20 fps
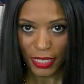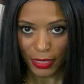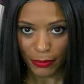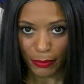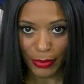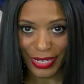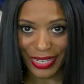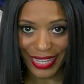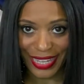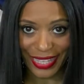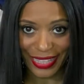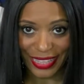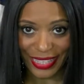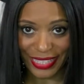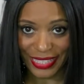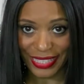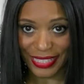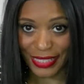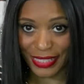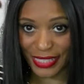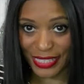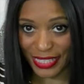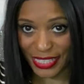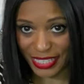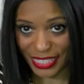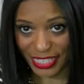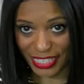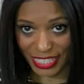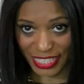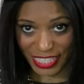But I got this, it's
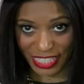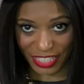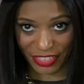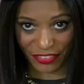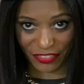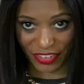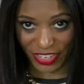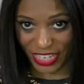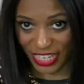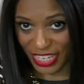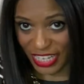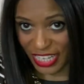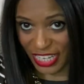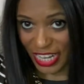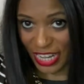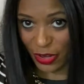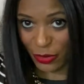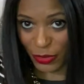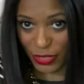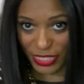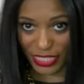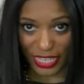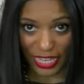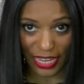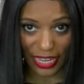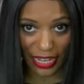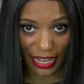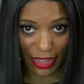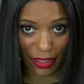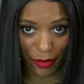the stuffing in it. I don't want to take
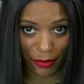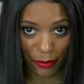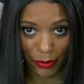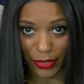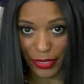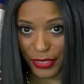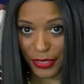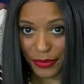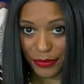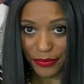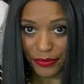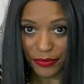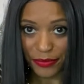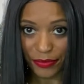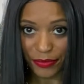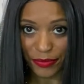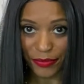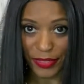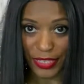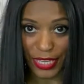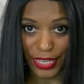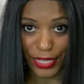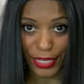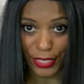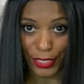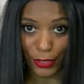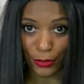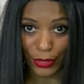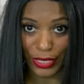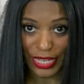it out, but yeah, you
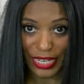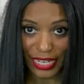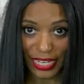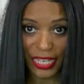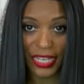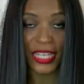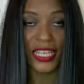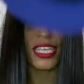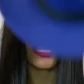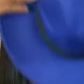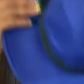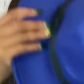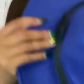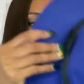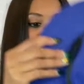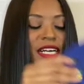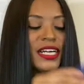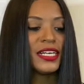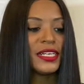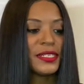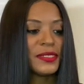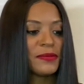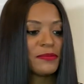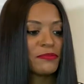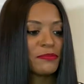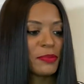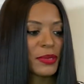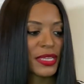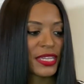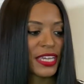get it. Um,
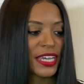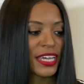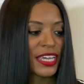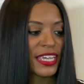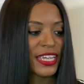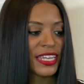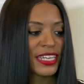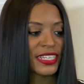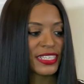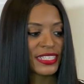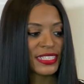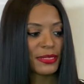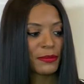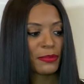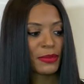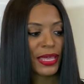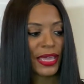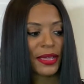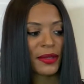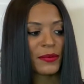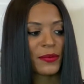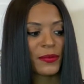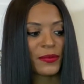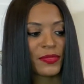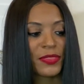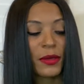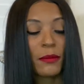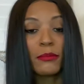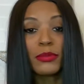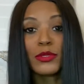but yeah, it is the black,
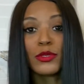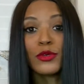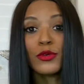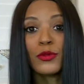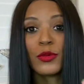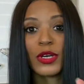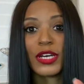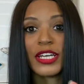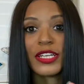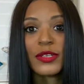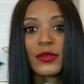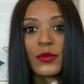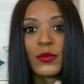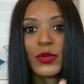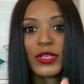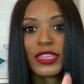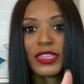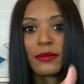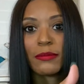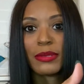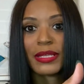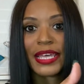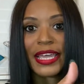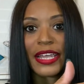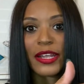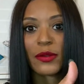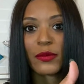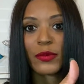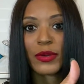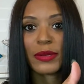the blue one with the
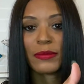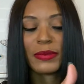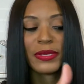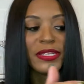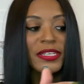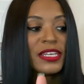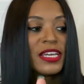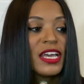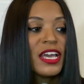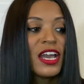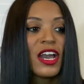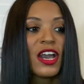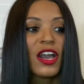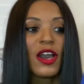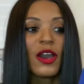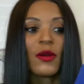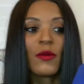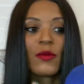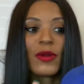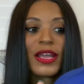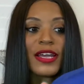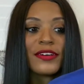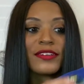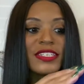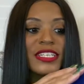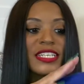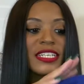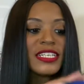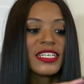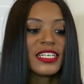black ribbon around
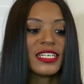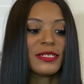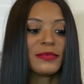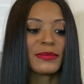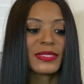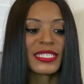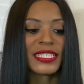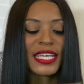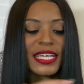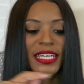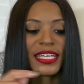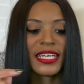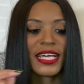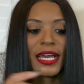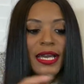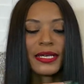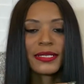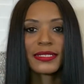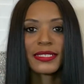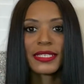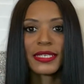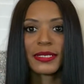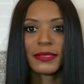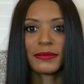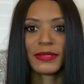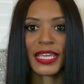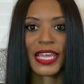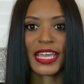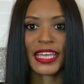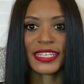it. Um, same
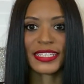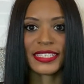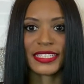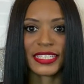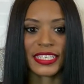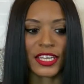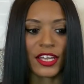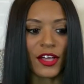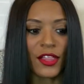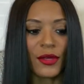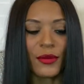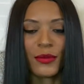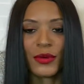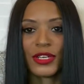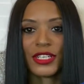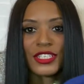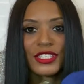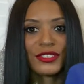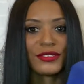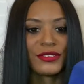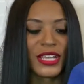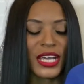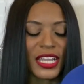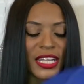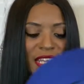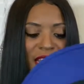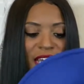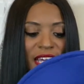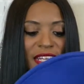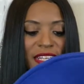concept as the other ones. You kind
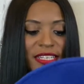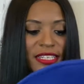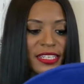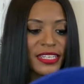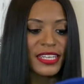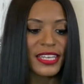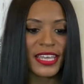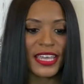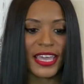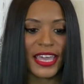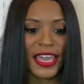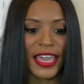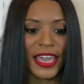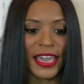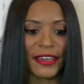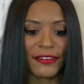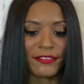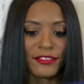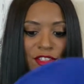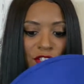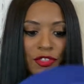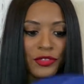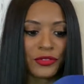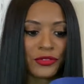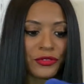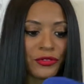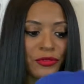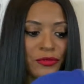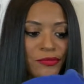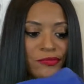of got to have
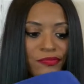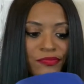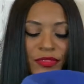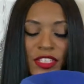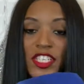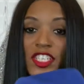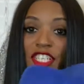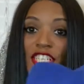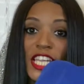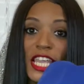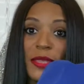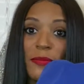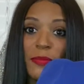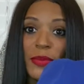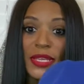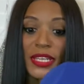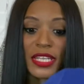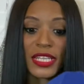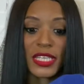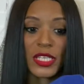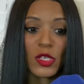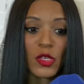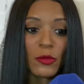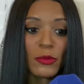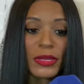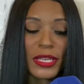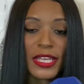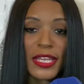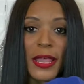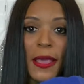to shape it a little
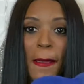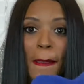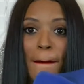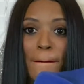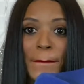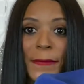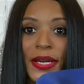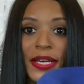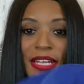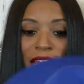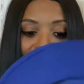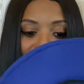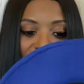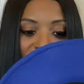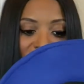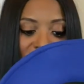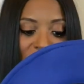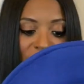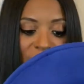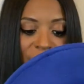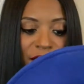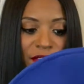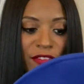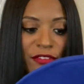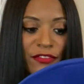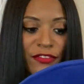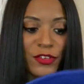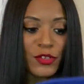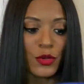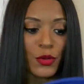bit. But I just love
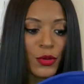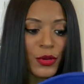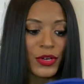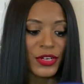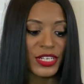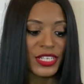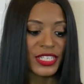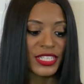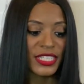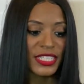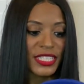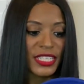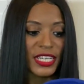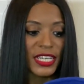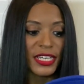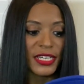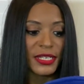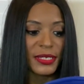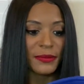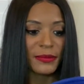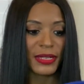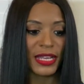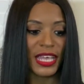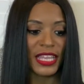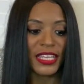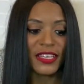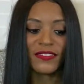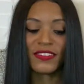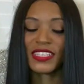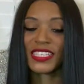the fedoras um, and I
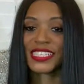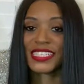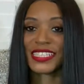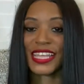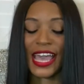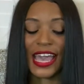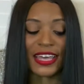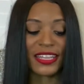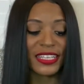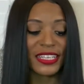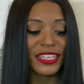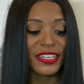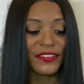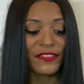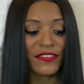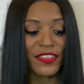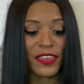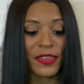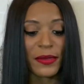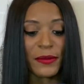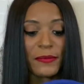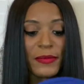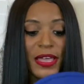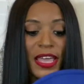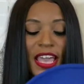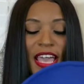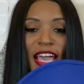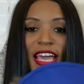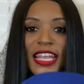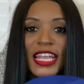love the styling of them.
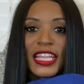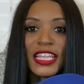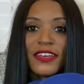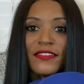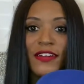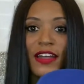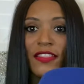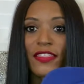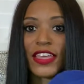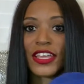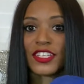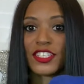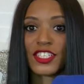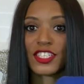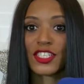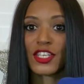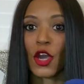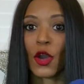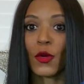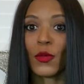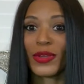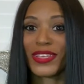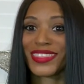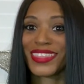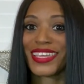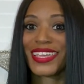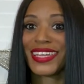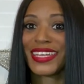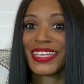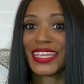And I love how they just go with
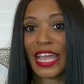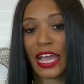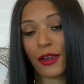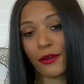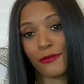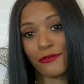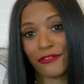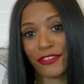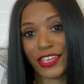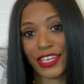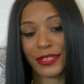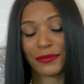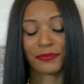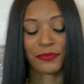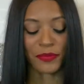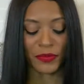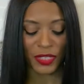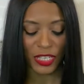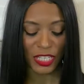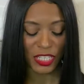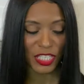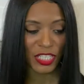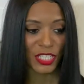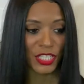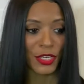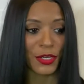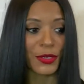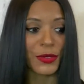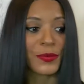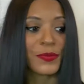any outfit.
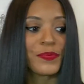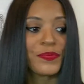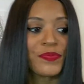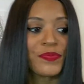So